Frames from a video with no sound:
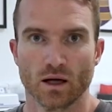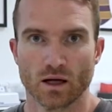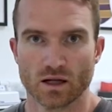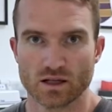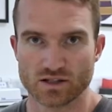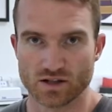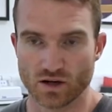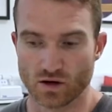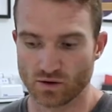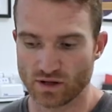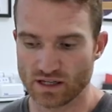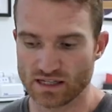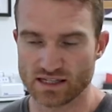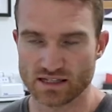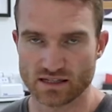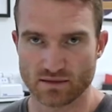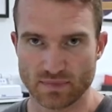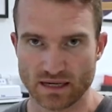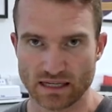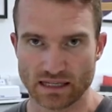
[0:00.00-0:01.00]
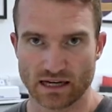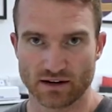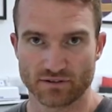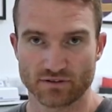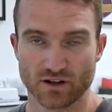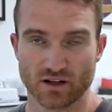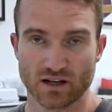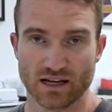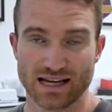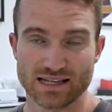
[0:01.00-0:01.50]
So this is the meal
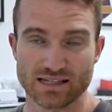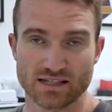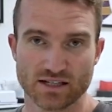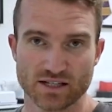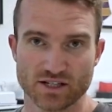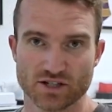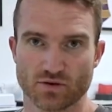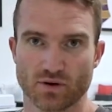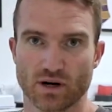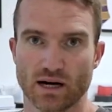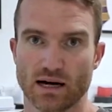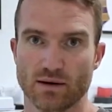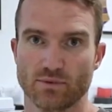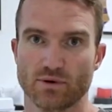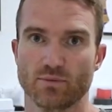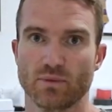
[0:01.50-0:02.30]
after. As I described,